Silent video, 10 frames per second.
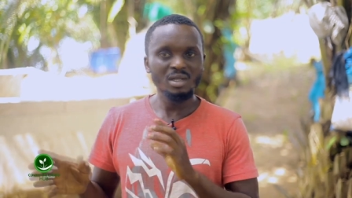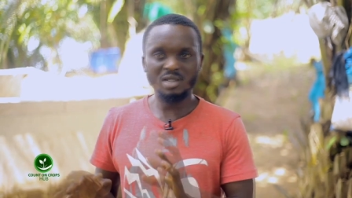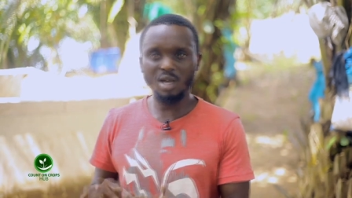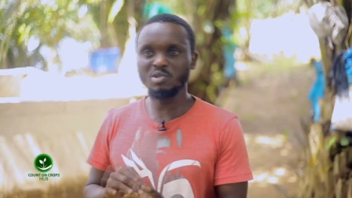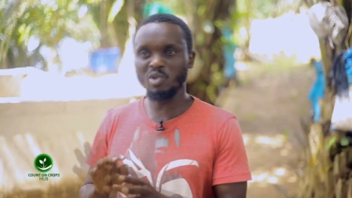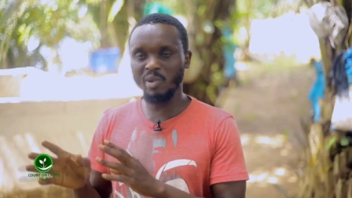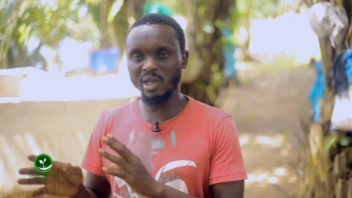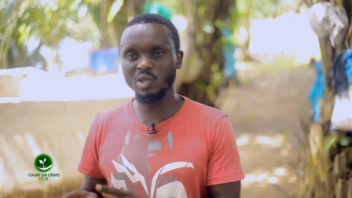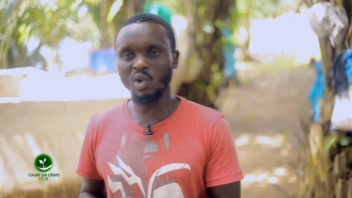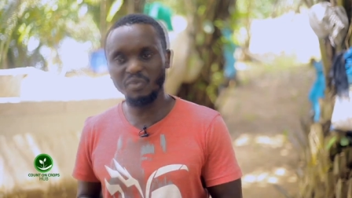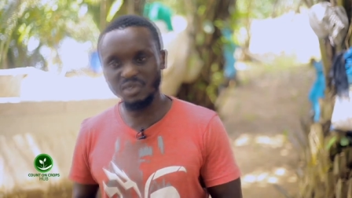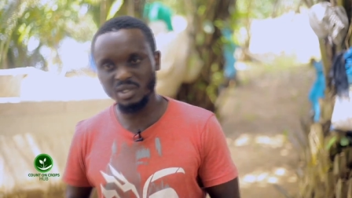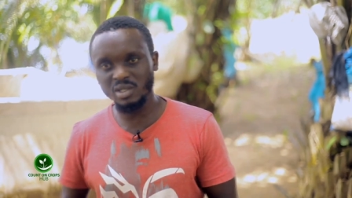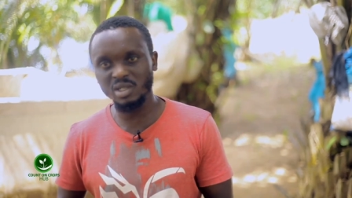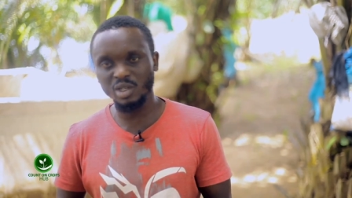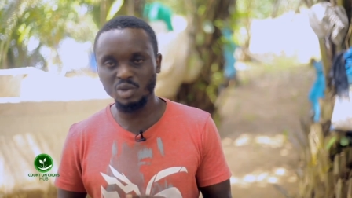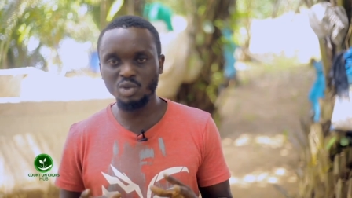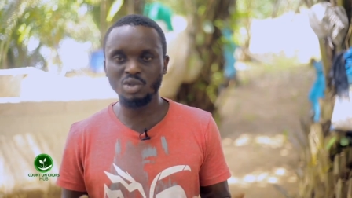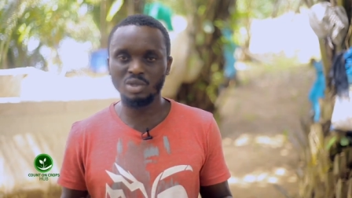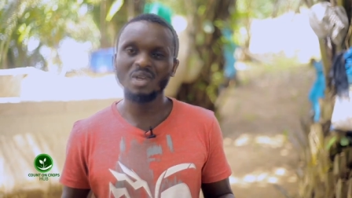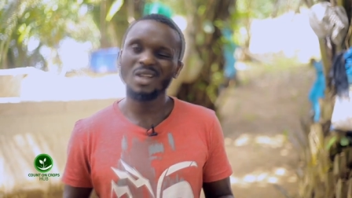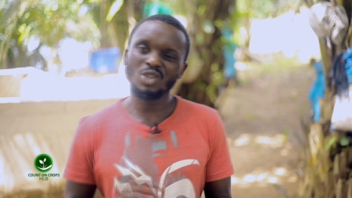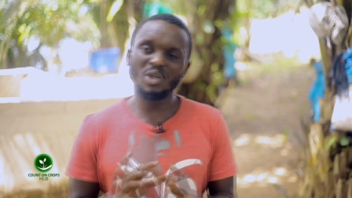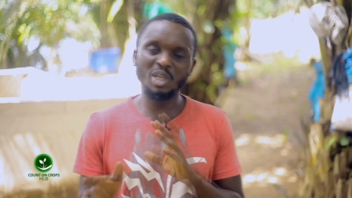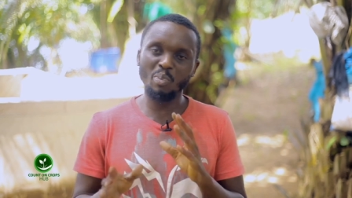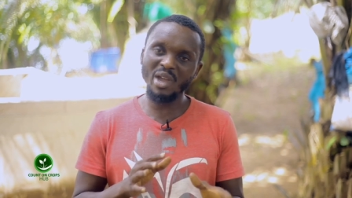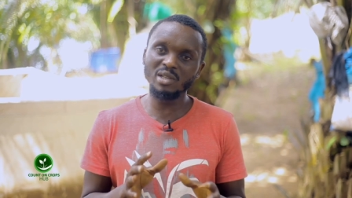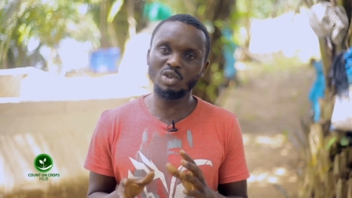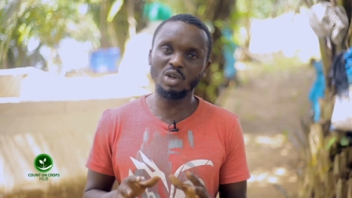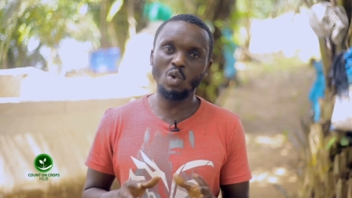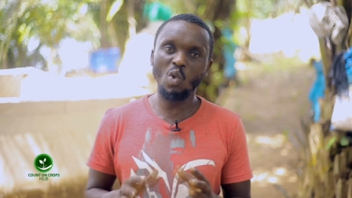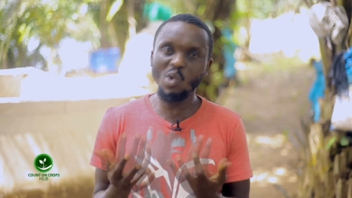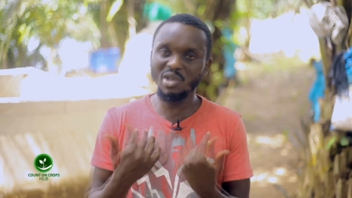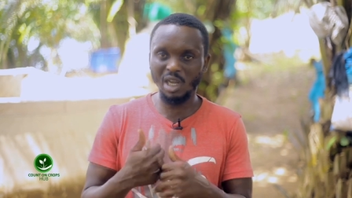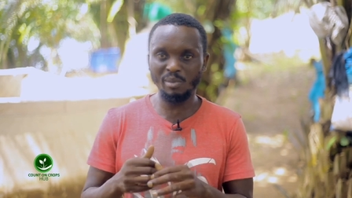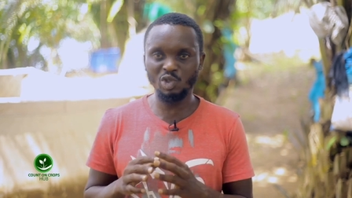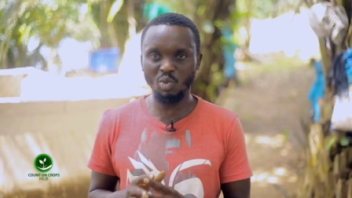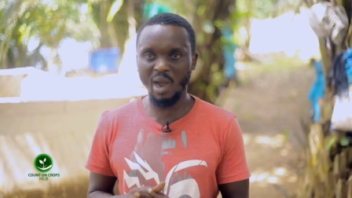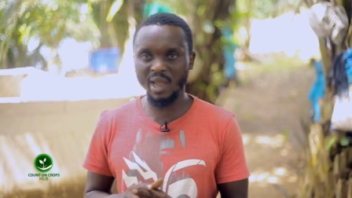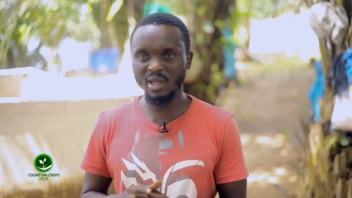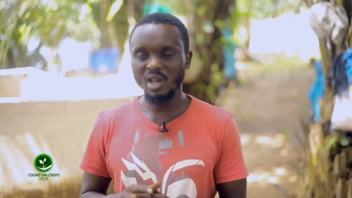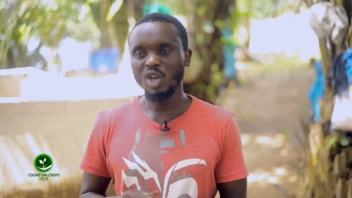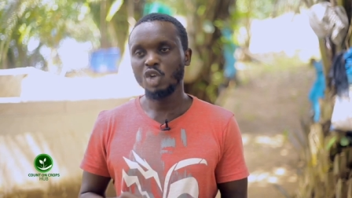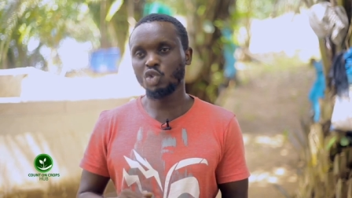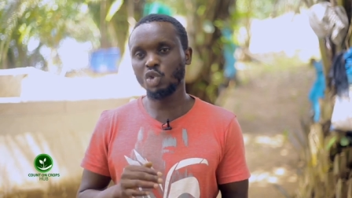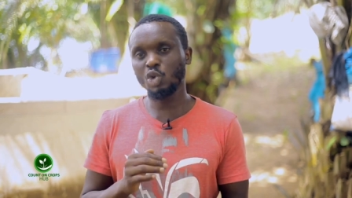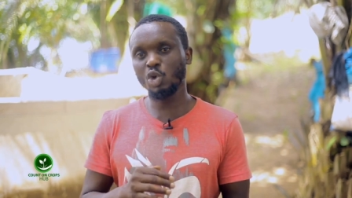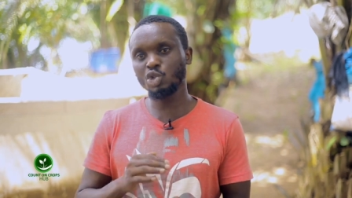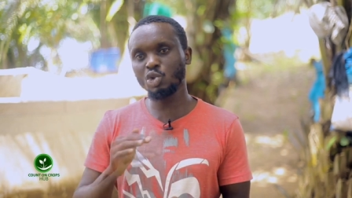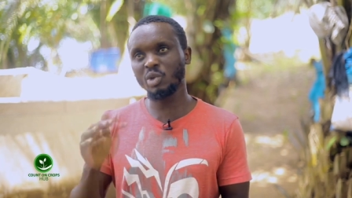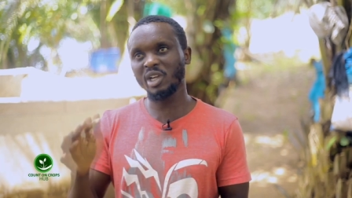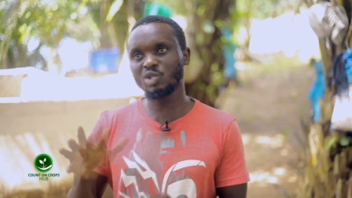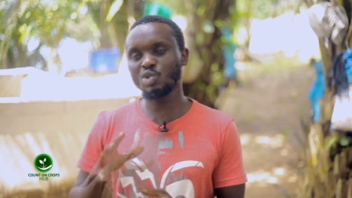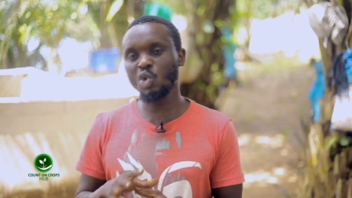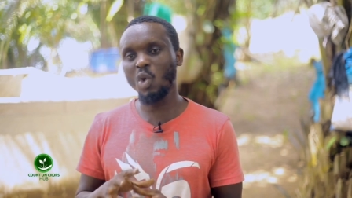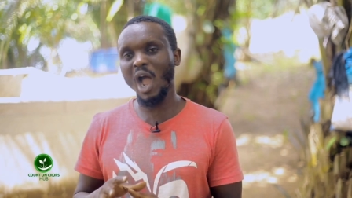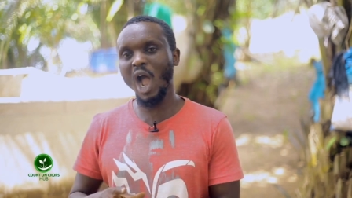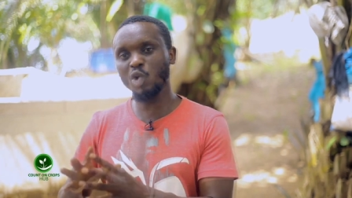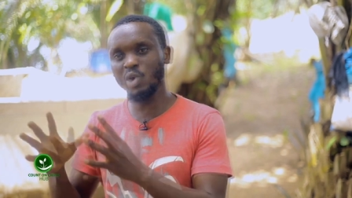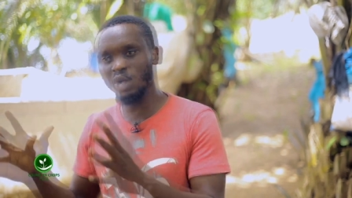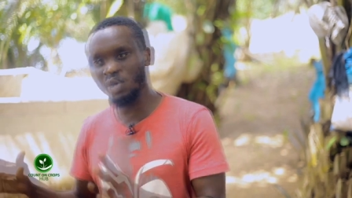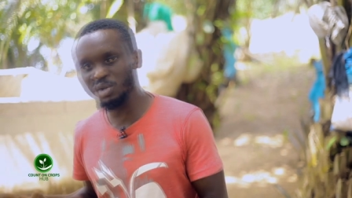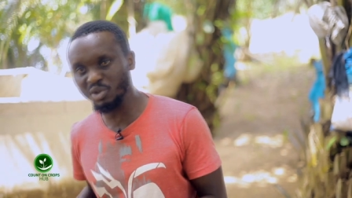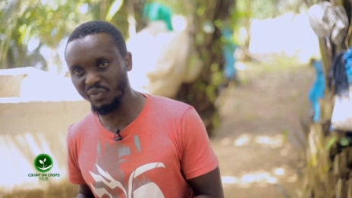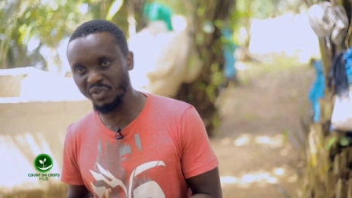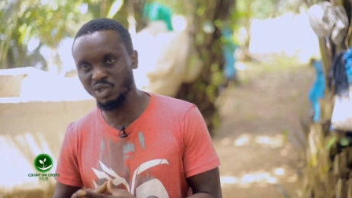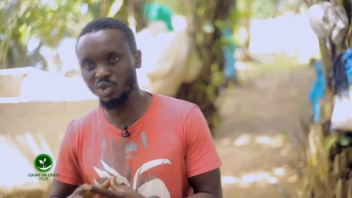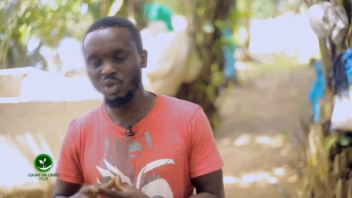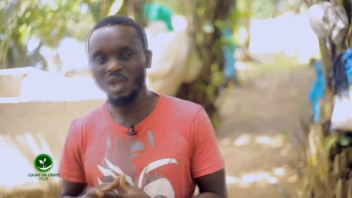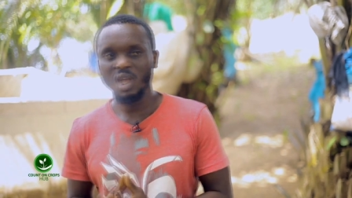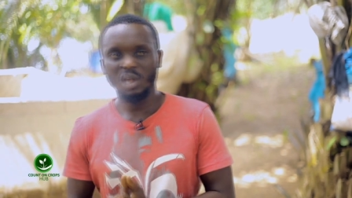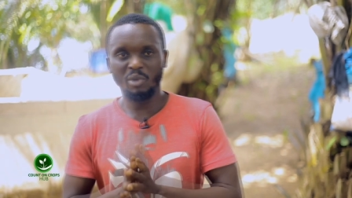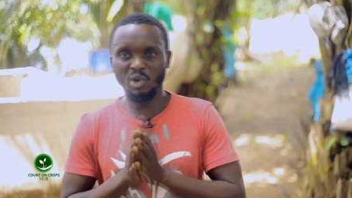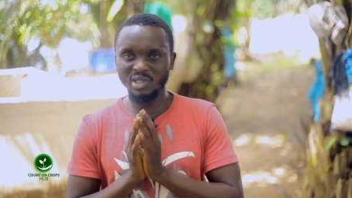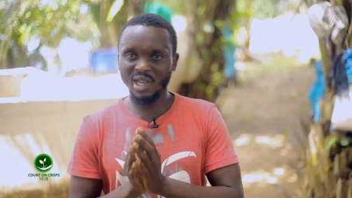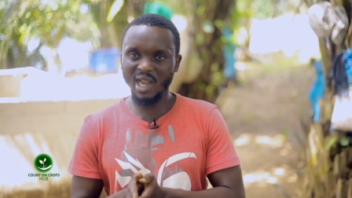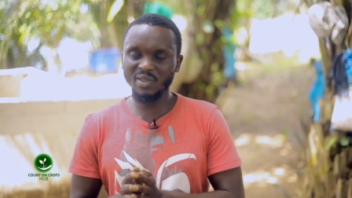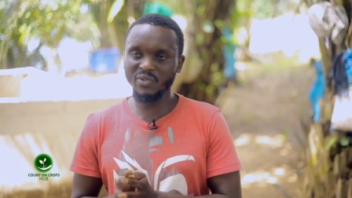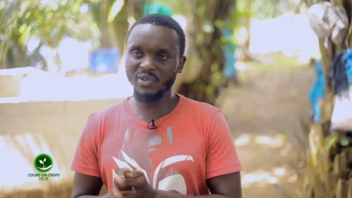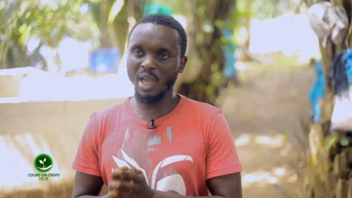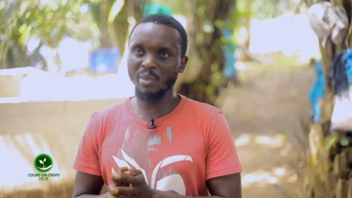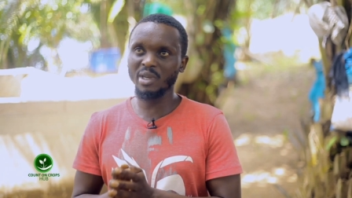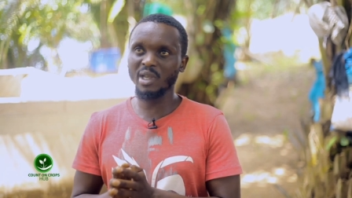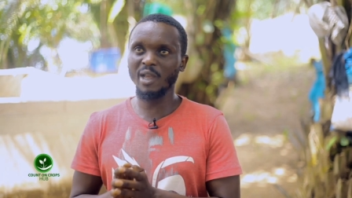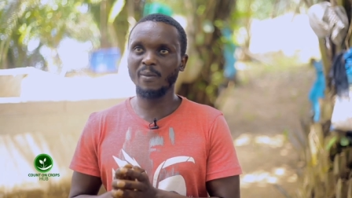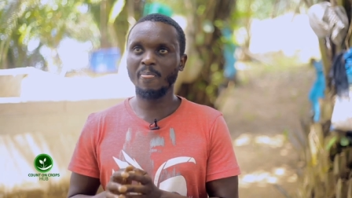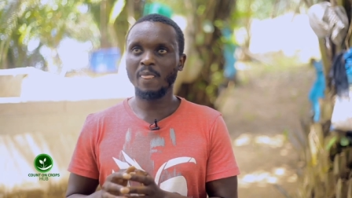some supply to offices and those. So it depends on who is coming to buy. So you also get to know how you are growing your fish too, because the catfish, I mean the